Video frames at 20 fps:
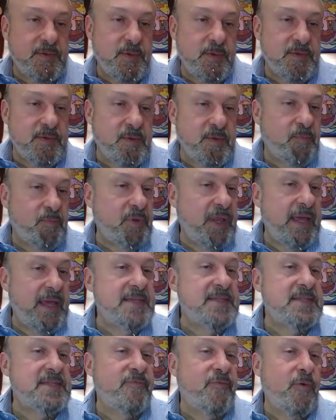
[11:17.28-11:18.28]
a
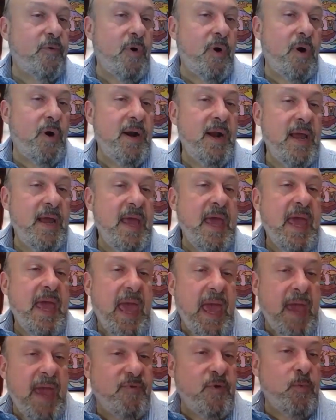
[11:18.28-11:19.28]
place for
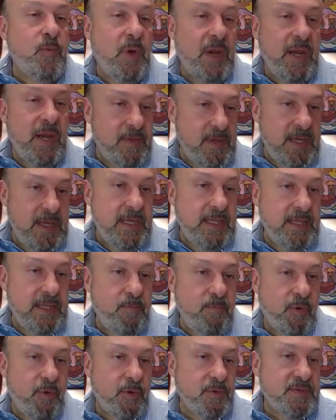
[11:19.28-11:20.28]
everyone in the
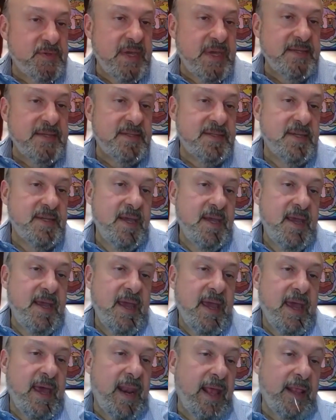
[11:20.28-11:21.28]
healing process,
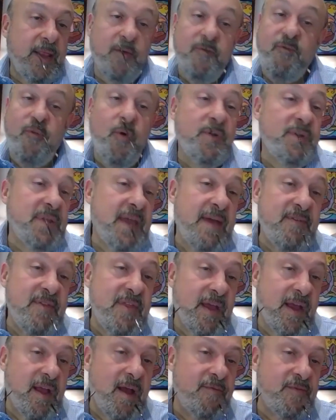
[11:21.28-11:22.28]
and I look forward to having
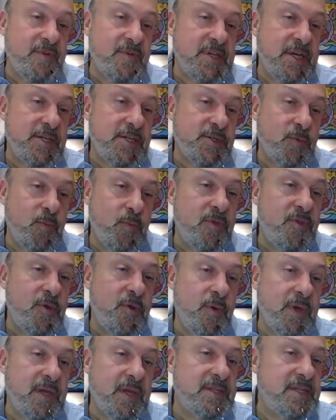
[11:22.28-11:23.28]
that conversation with you
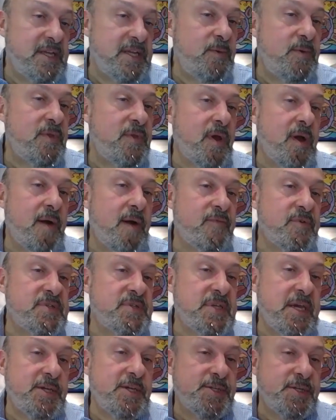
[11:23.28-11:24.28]
and continuing the
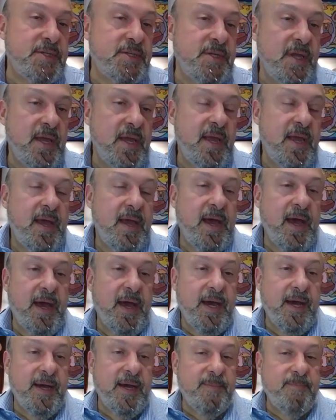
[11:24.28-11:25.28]
conversation.
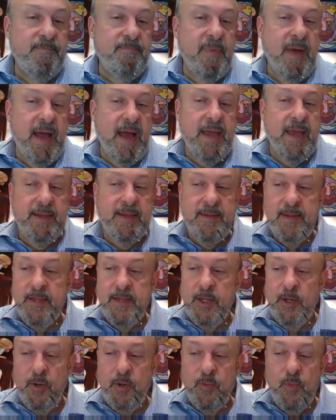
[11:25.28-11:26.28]

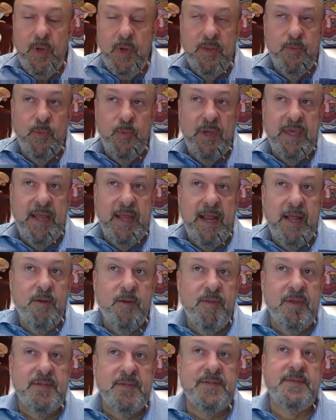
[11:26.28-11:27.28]
When we get out
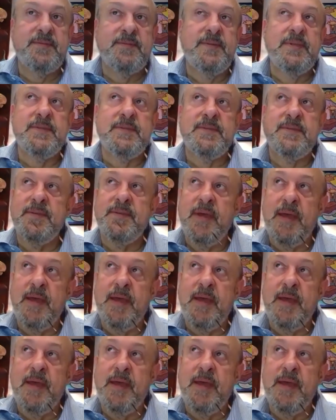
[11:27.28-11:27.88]
of this